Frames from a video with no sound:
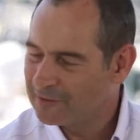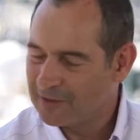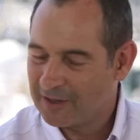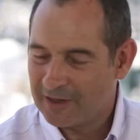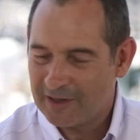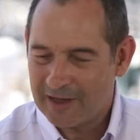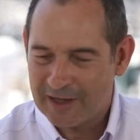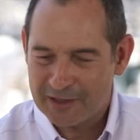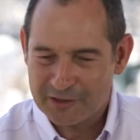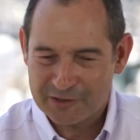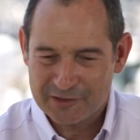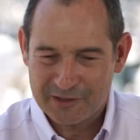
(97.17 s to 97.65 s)
And
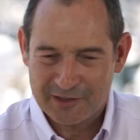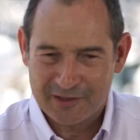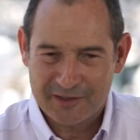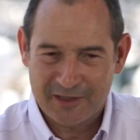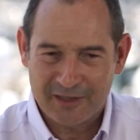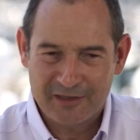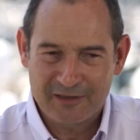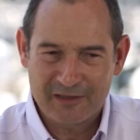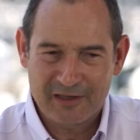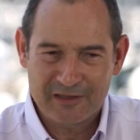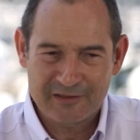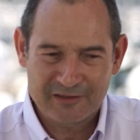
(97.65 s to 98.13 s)
I actually
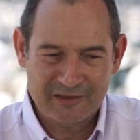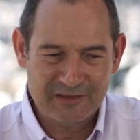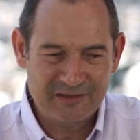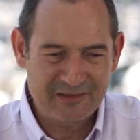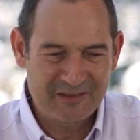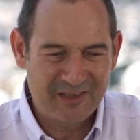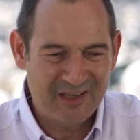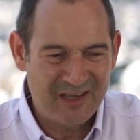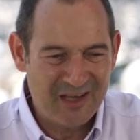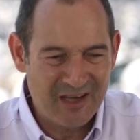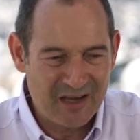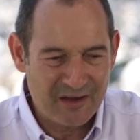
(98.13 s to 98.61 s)
think there's a
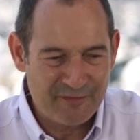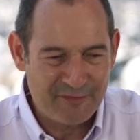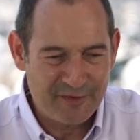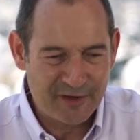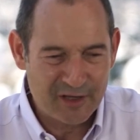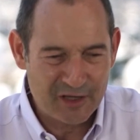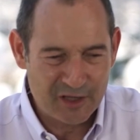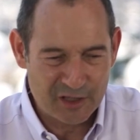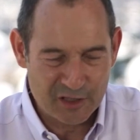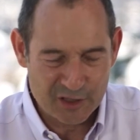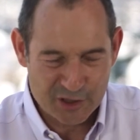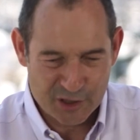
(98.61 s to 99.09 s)

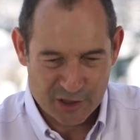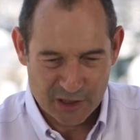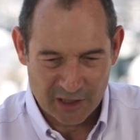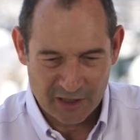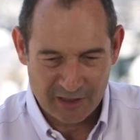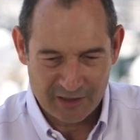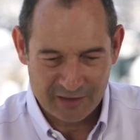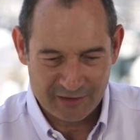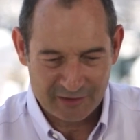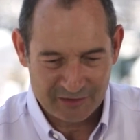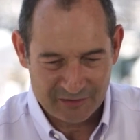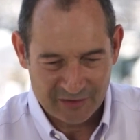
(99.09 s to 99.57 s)
significant
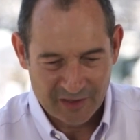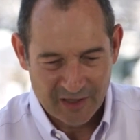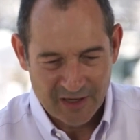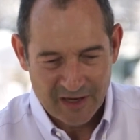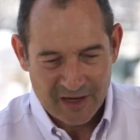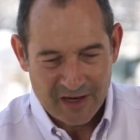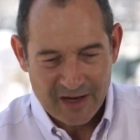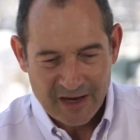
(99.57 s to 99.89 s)
chance